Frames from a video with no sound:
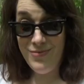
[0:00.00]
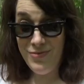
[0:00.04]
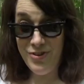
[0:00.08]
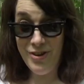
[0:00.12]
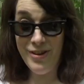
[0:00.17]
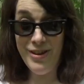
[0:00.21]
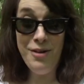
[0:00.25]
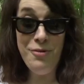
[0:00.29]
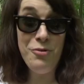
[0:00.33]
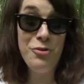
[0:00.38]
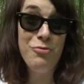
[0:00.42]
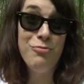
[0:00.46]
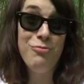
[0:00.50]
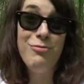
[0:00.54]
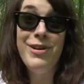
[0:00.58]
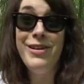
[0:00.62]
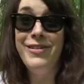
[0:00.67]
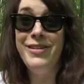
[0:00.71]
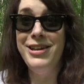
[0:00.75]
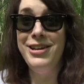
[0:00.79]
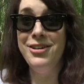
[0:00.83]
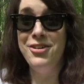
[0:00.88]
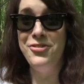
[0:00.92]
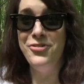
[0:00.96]
So that was
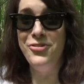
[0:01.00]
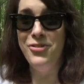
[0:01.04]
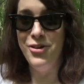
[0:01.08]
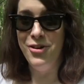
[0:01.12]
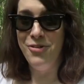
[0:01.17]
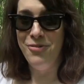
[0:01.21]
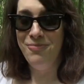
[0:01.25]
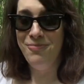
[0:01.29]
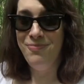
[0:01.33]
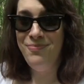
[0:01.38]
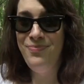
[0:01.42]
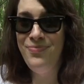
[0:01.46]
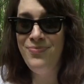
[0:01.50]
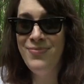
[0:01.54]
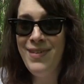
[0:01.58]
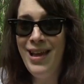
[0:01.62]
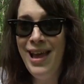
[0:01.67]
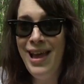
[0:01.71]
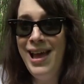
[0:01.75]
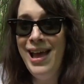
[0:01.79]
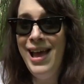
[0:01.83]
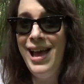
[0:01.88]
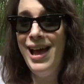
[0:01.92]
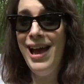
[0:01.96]
really good fun.
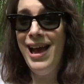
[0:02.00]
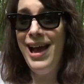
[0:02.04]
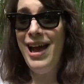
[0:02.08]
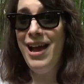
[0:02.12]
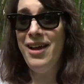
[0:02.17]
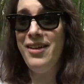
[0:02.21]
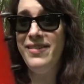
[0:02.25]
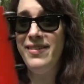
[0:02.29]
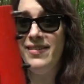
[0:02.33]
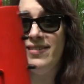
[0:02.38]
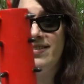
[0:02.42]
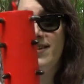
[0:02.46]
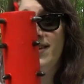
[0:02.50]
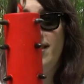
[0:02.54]
As you can